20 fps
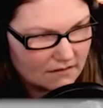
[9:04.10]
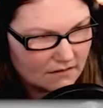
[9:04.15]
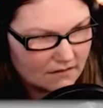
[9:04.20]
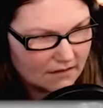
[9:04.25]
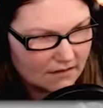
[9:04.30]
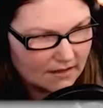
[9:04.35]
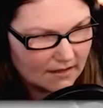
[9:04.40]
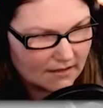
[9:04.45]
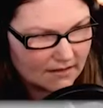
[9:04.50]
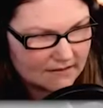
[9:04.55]

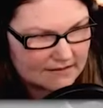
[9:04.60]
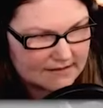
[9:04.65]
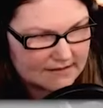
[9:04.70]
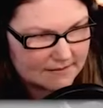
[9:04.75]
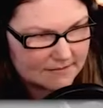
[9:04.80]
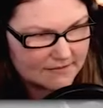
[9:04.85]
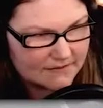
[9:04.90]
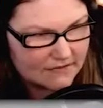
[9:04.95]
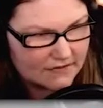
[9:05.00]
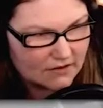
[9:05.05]
and some
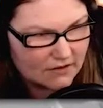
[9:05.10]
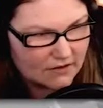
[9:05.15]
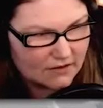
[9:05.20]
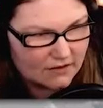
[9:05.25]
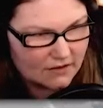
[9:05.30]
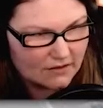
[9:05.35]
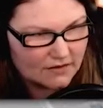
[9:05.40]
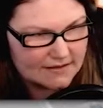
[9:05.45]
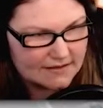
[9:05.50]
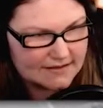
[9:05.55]
of
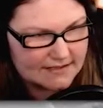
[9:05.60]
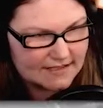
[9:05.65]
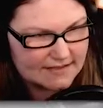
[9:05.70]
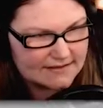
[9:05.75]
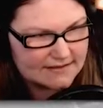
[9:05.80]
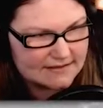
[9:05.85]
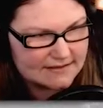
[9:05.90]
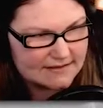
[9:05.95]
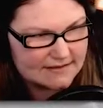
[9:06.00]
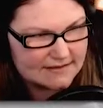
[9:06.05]
their
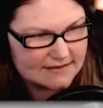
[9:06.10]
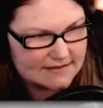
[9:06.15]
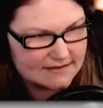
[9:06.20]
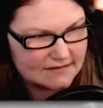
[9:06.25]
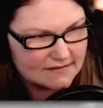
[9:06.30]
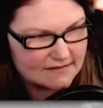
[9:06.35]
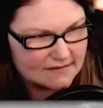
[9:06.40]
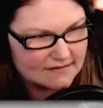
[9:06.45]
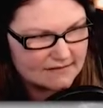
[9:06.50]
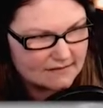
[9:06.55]
intestines
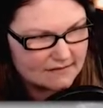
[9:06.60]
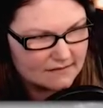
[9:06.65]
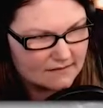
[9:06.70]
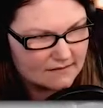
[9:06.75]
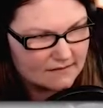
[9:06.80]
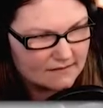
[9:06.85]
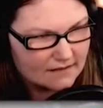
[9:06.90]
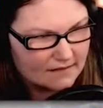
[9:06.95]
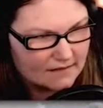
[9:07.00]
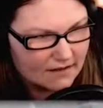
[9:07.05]

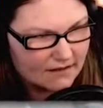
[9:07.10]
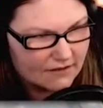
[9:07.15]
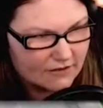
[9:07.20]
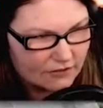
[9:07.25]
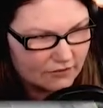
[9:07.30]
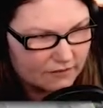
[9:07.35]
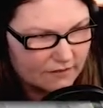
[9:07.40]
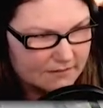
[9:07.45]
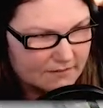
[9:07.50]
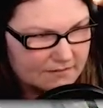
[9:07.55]
yeah, and their
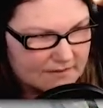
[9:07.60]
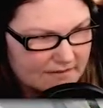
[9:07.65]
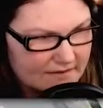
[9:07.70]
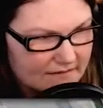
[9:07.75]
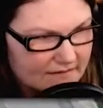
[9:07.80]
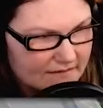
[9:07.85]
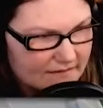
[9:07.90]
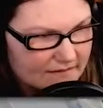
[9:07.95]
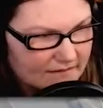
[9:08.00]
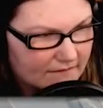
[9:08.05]
ribs. I, I,
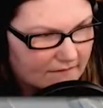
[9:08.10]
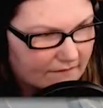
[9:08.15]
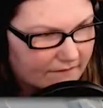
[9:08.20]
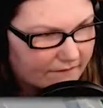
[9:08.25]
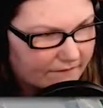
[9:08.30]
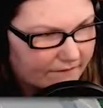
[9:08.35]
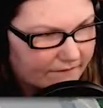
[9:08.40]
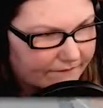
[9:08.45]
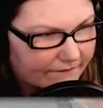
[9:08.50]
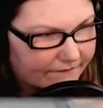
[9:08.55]
say,
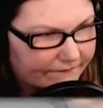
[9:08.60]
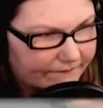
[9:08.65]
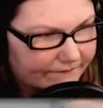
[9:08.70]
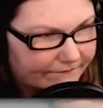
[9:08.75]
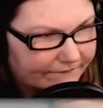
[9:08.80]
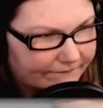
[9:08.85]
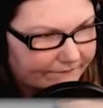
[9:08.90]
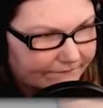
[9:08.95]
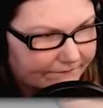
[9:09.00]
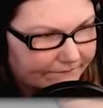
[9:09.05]
I say we're
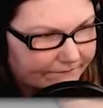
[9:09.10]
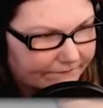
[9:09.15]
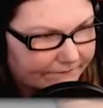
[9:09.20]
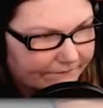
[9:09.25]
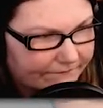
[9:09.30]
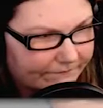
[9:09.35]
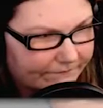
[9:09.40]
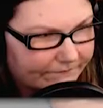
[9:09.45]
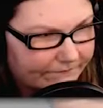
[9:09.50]
successful.